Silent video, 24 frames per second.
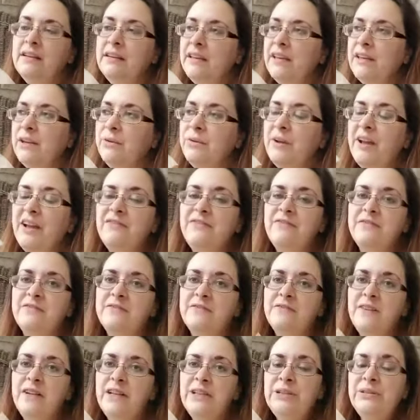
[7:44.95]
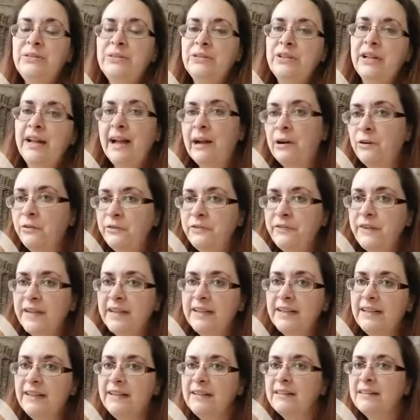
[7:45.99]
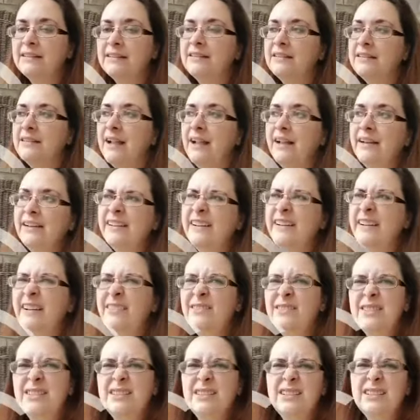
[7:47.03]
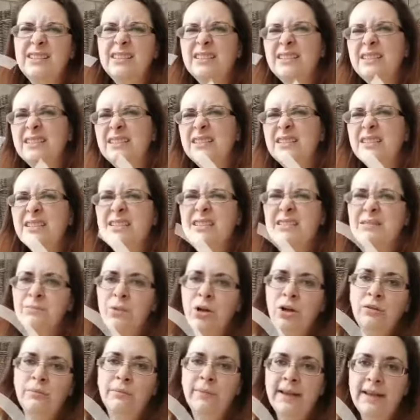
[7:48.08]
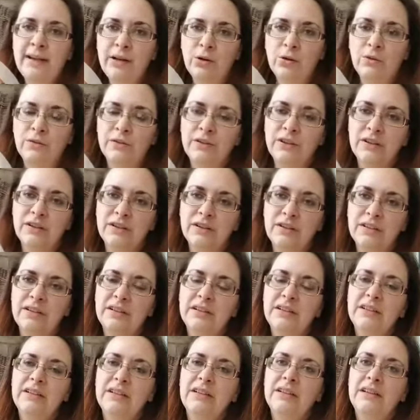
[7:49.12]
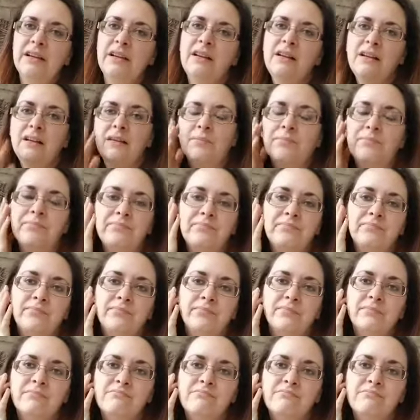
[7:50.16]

you know have a new little outfit and kind of like have a, a small makeover um,